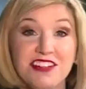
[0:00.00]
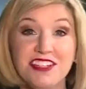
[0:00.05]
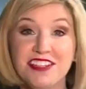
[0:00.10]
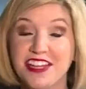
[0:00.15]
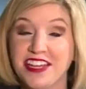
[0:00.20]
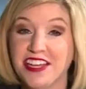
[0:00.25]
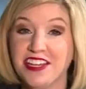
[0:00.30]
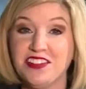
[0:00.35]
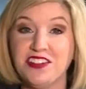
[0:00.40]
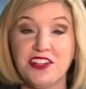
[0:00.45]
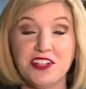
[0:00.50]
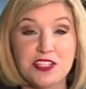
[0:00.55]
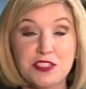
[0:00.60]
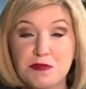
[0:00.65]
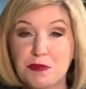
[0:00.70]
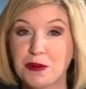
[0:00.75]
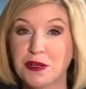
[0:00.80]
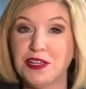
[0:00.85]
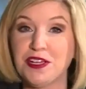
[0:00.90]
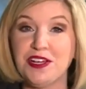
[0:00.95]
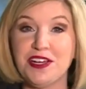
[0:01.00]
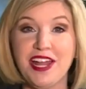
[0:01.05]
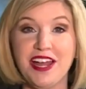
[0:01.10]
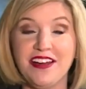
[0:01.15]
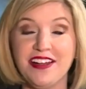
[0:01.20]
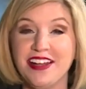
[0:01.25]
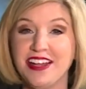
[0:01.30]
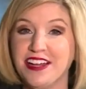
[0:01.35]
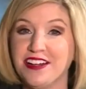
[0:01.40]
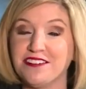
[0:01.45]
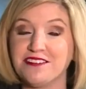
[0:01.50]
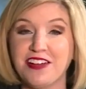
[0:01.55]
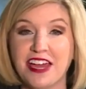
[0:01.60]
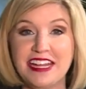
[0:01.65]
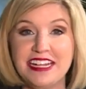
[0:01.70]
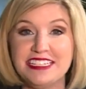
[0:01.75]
Everything looks pretty good out here,